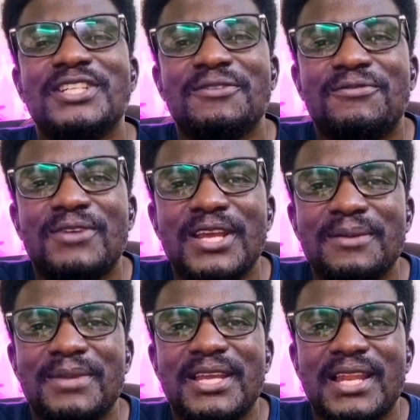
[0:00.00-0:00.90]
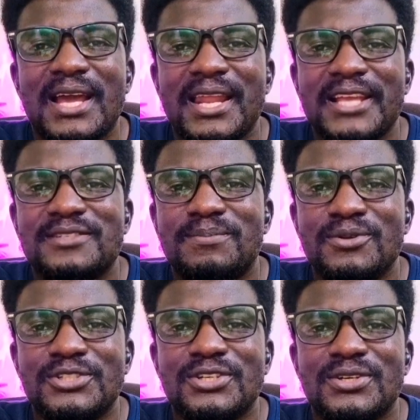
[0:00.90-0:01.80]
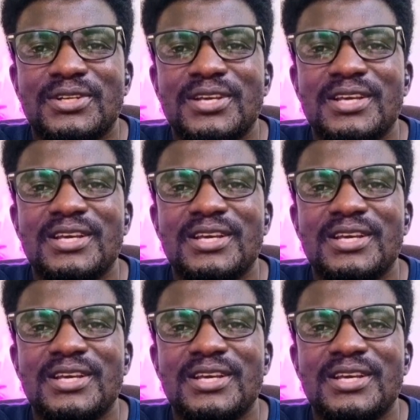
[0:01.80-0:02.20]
the flame in an explosion